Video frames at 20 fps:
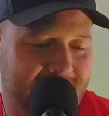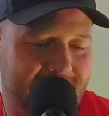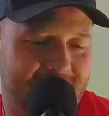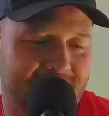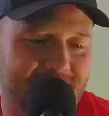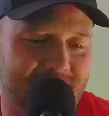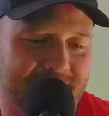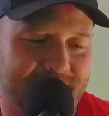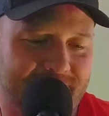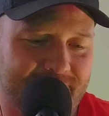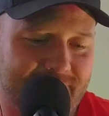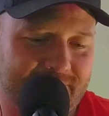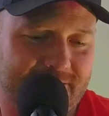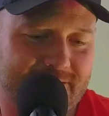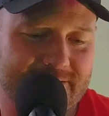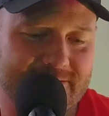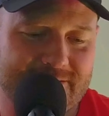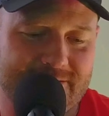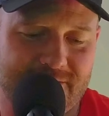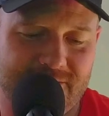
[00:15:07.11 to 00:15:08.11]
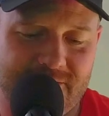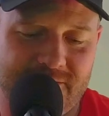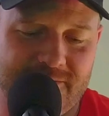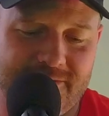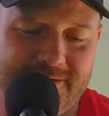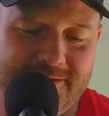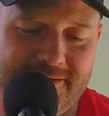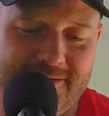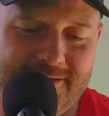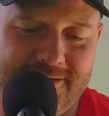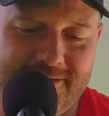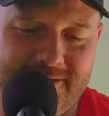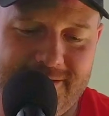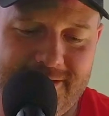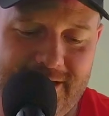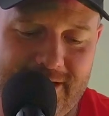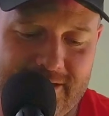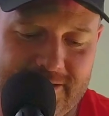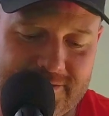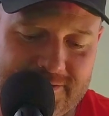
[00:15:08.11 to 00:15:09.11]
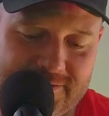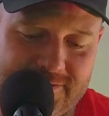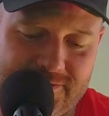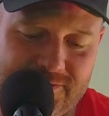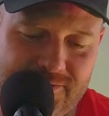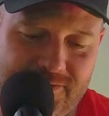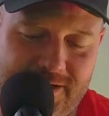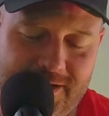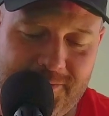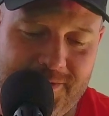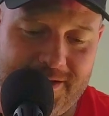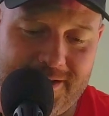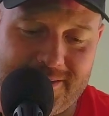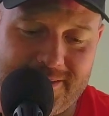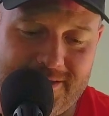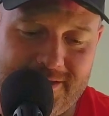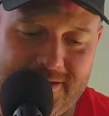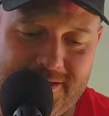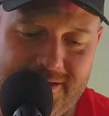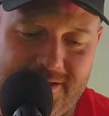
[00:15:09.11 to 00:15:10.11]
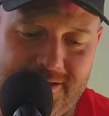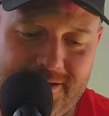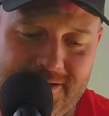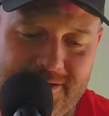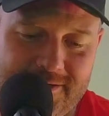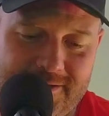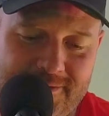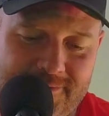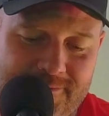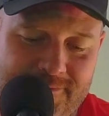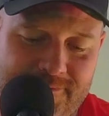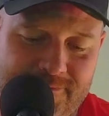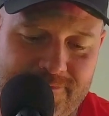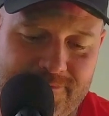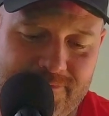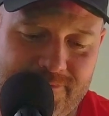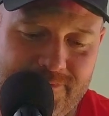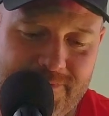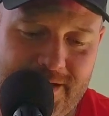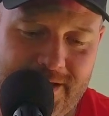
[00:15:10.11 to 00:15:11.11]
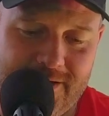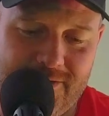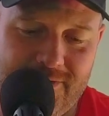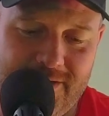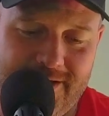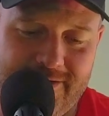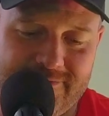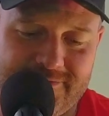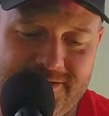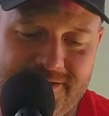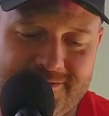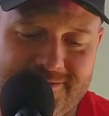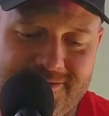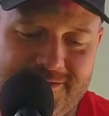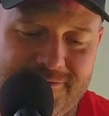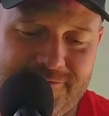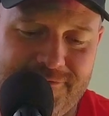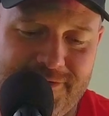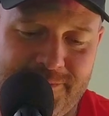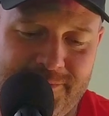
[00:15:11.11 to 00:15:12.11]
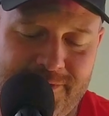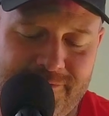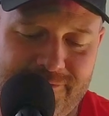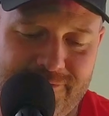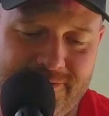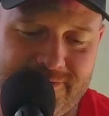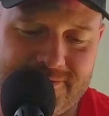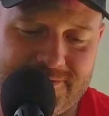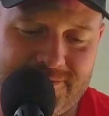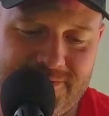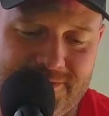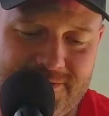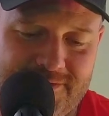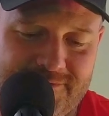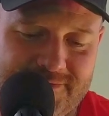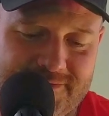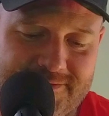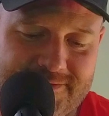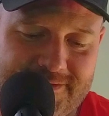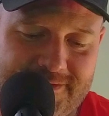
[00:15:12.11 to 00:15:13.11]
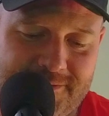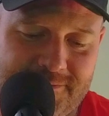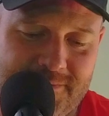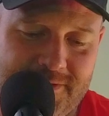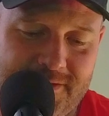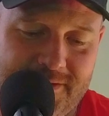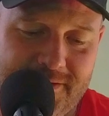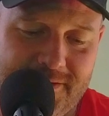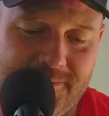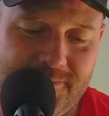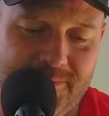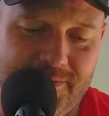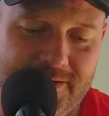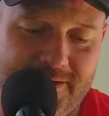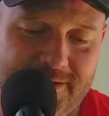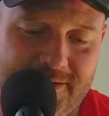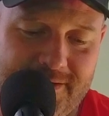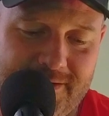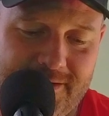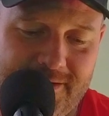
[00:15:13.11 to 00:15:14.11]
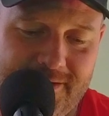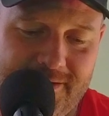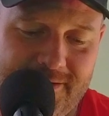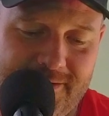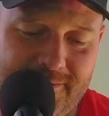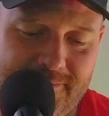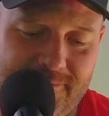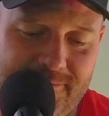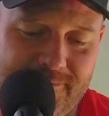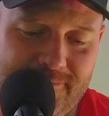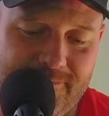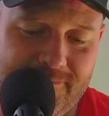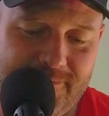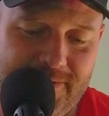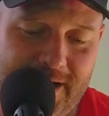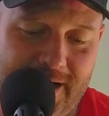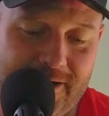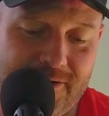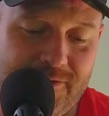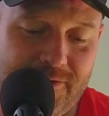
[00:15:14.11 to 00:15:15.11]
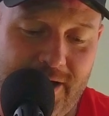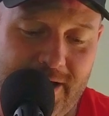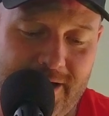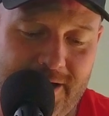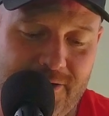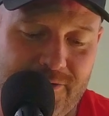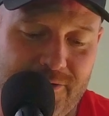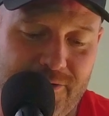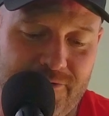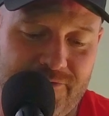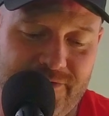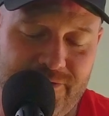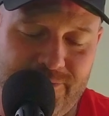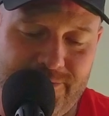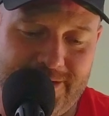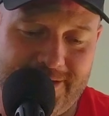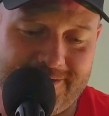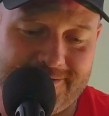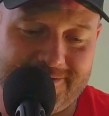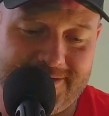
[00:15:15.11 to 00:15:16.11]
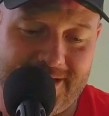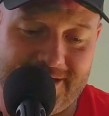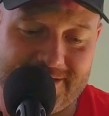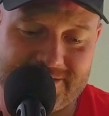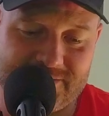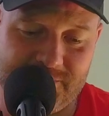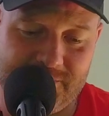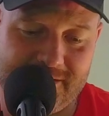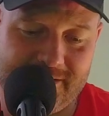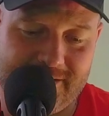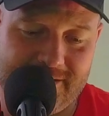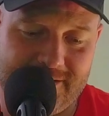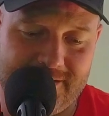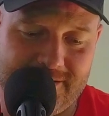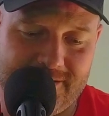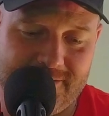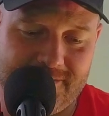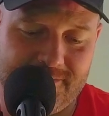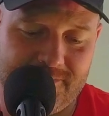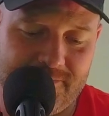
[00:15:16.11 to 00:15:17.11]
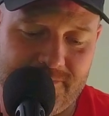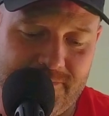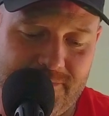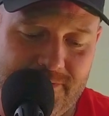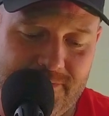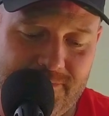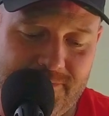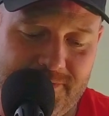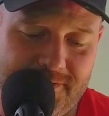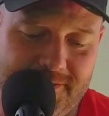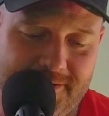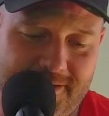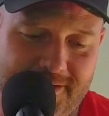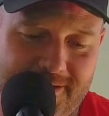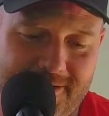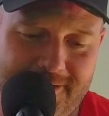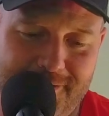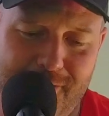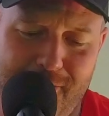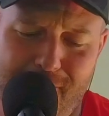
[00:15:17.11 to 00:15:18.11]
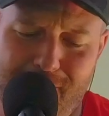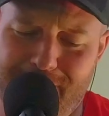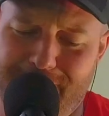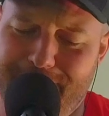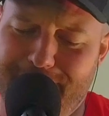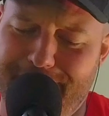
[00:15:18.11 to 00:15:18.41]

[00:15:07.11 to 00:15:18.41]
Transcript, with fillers: um, so uh, yeah, so I mean, I think um, I don't have Jason on Find My Friends, so I'd love to see him, but. Um, I don't. I don't know if he'll like text me. We should call him and be like, call him right now.